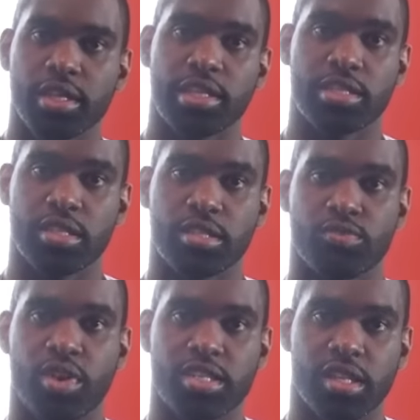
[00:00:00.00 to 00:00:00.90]
This is
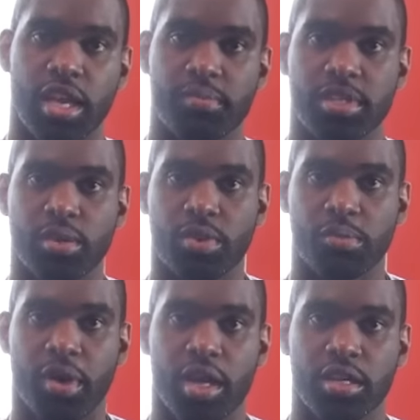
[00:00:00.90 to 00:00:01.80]
Reggie Lamptey
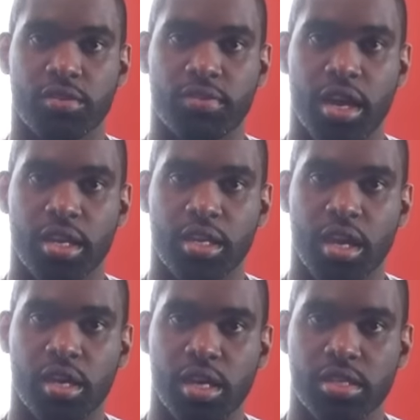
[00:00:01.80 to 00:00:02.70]
with Body Defining
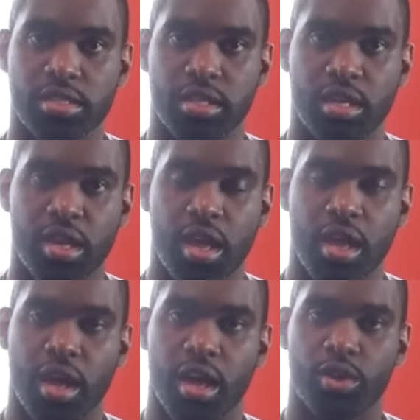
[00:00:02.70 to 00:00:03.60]
LLC,
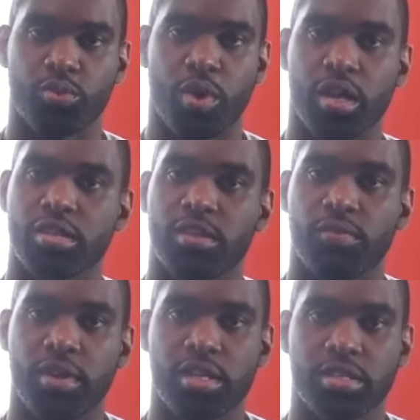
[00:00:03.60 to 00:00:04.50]
a health, wellness, and
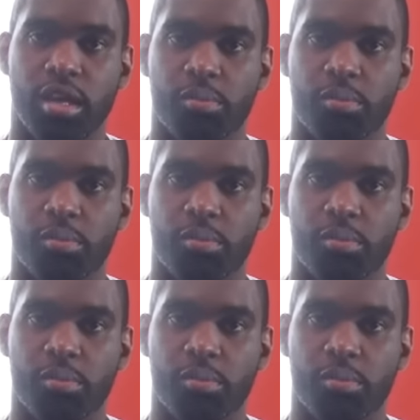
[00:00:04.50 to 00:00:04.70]
fitness